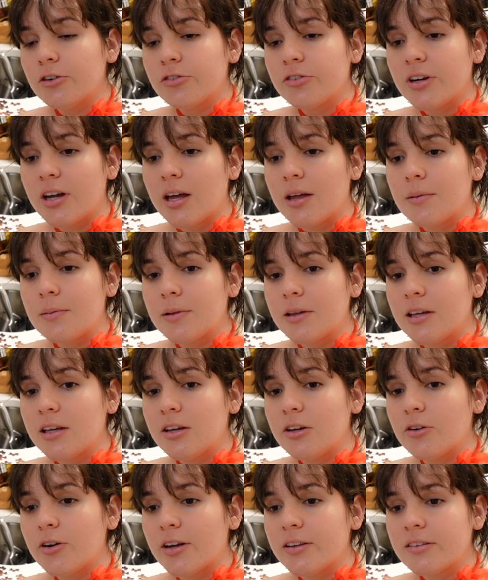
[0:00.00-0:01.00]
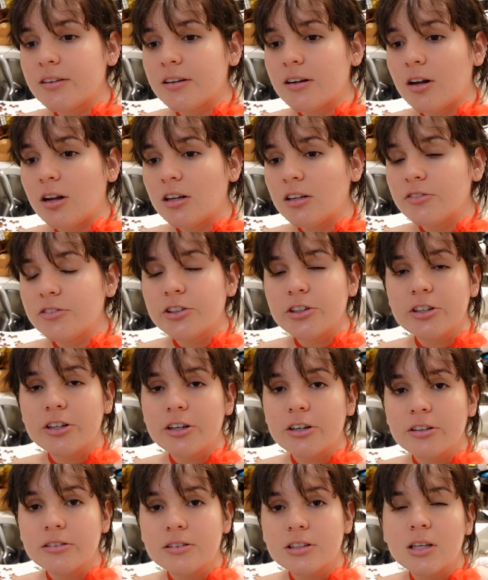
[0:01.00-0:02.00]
family granted all of your